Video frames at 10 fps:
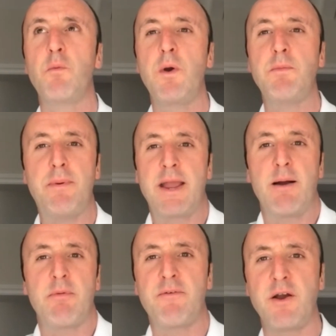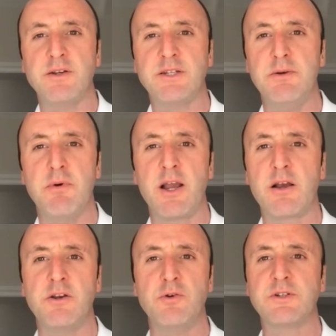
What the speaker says: we'd be picking up the phone to you, Michael, and your